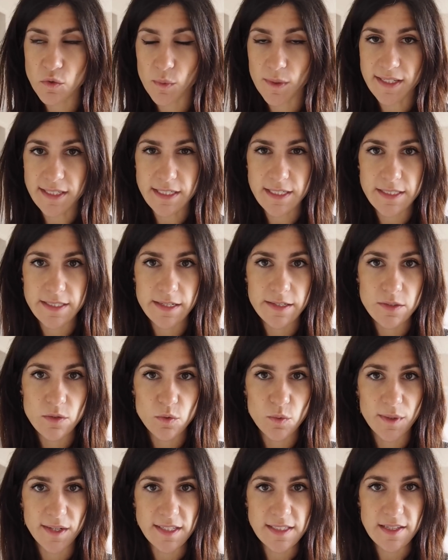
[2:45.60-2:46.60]
26
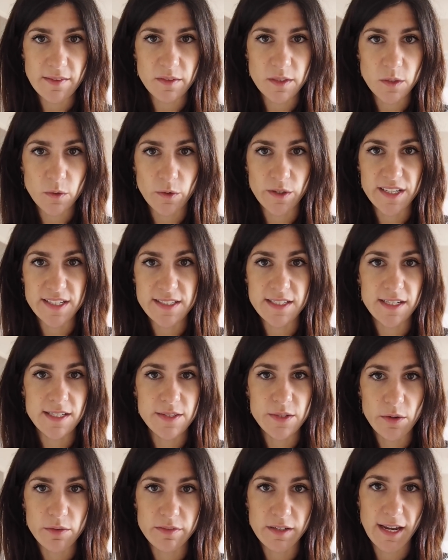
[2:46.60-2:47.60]
or 27 degrees. It
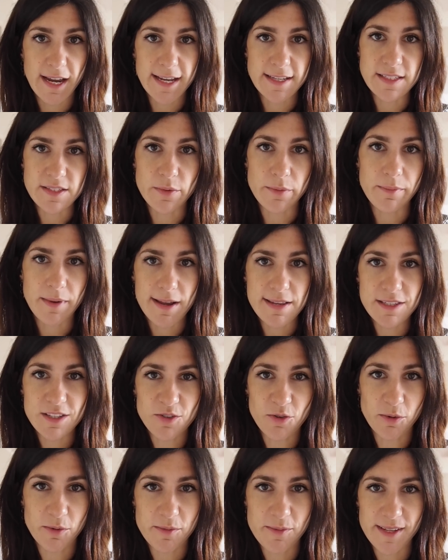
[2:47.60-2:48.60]
is overcast, so it might
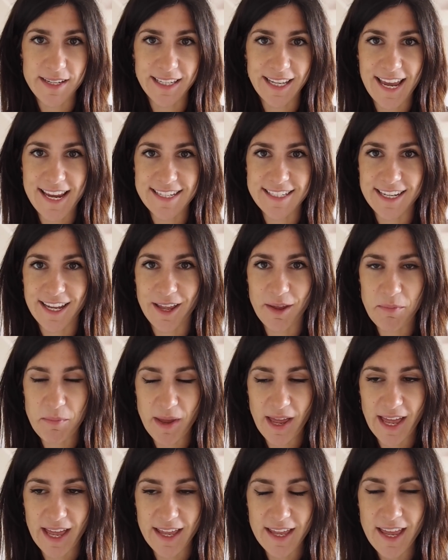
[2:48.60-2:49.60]
storm a bit later,
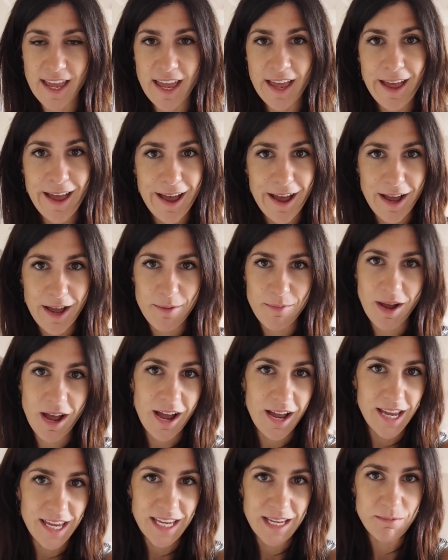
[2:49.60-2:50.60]
but
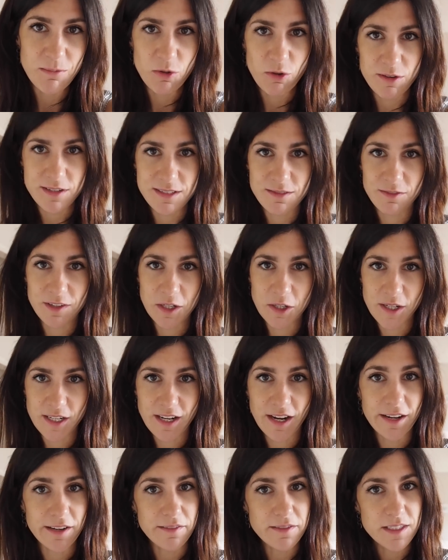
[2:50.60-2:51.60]
I am dressed very
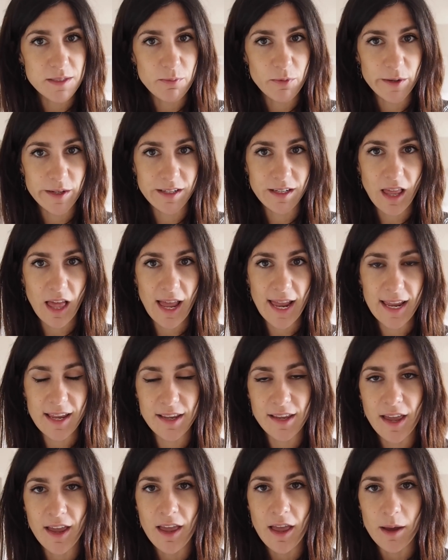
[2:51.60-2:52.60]
kind of
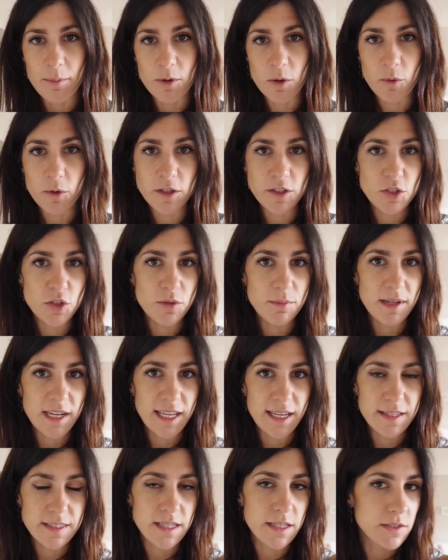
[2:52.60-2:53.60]
spring-like. I'm not wearing too
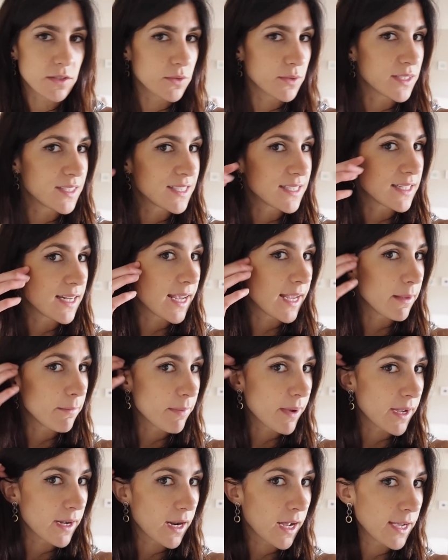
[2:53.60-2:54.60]
many accessories today,
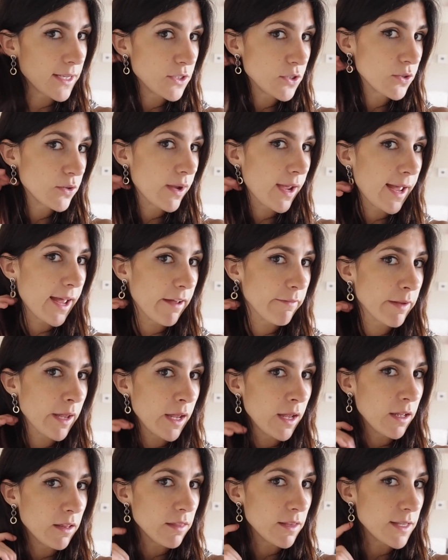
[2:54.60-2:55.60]
but I do have
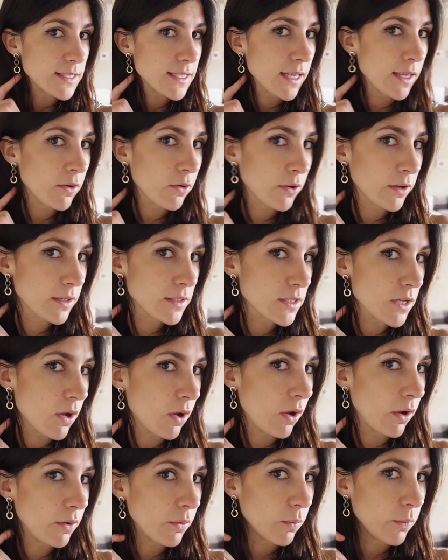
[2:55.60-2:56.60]
these earrings
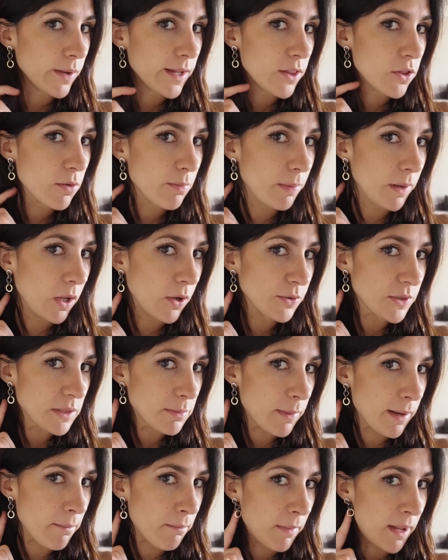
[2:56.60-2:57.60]
on which belong
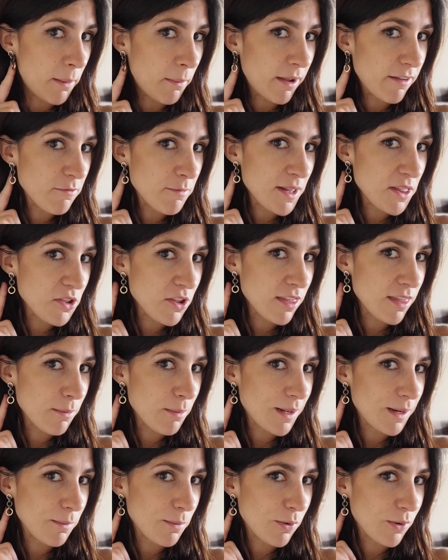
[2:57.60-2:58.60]
to my mum. I've mentioned
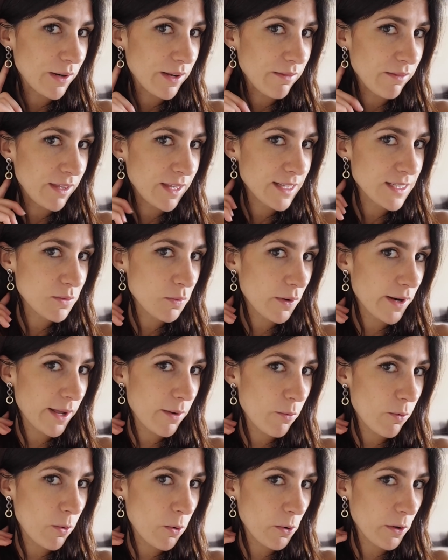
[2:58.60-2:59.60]
them in a previous What
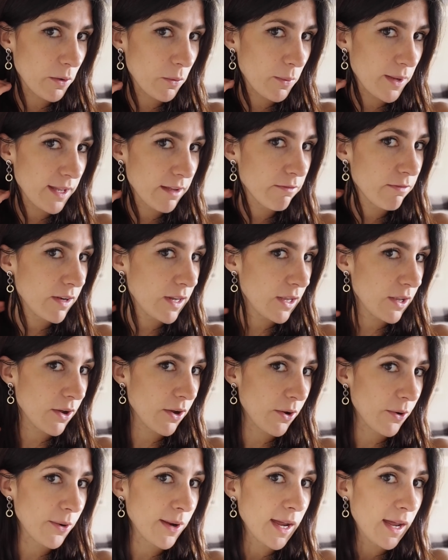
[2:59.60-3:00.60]
I Wore in a Week
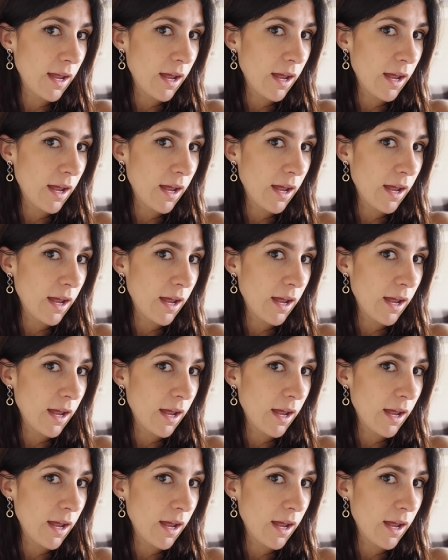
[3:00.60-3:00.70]
video.